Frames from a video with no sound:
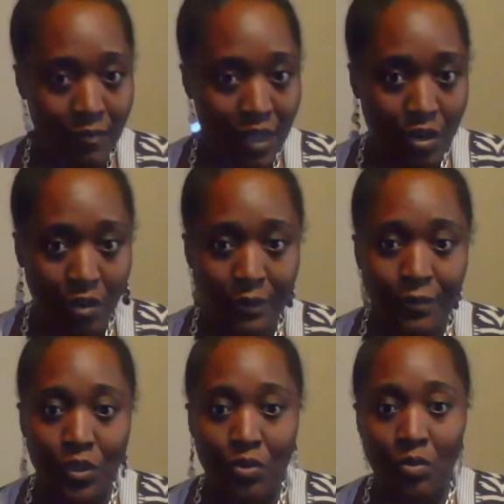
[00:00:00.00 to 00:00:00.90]
you know,
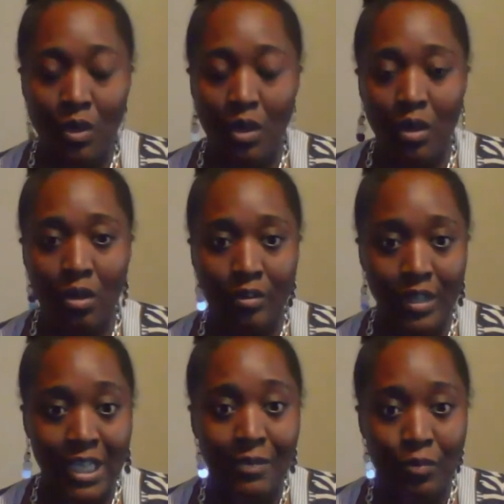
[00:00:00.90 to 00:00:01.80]
if you uh, are
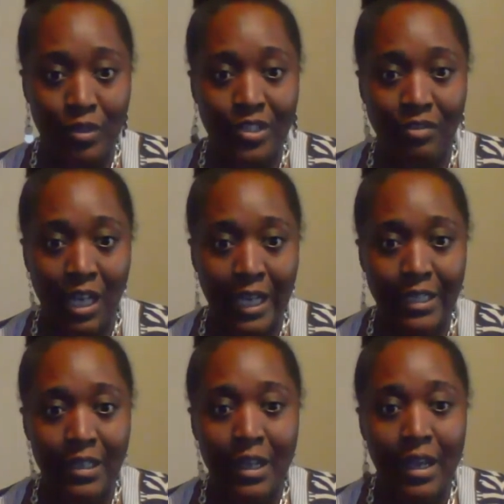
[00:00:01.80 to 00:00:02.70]
a Hebrew
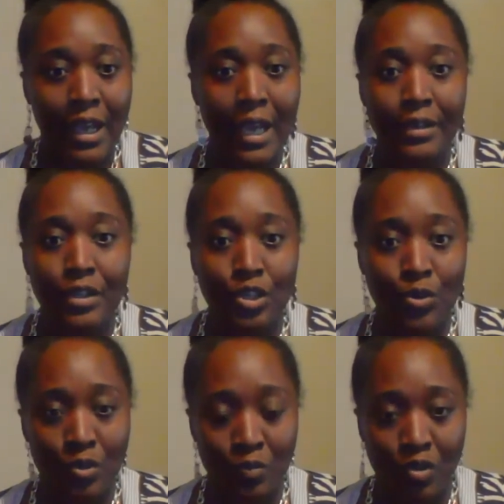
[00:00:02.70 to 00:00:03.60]
Israelite and you
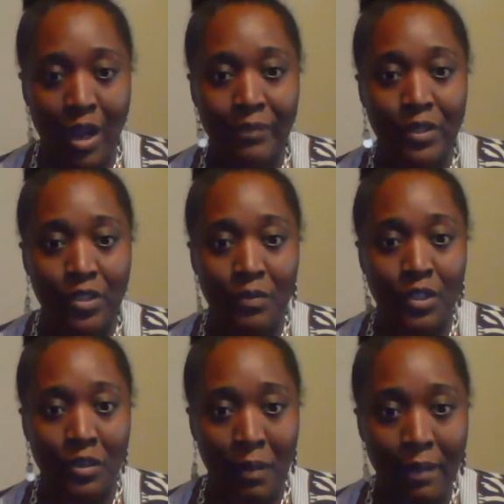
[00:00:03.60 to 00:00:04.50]
subscribe to the,
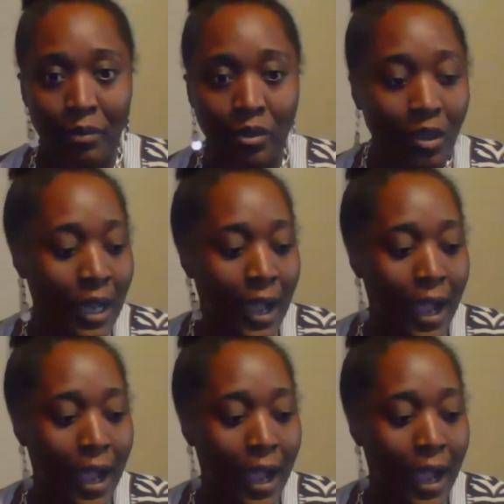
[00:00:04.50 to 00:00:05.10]
to the Bible,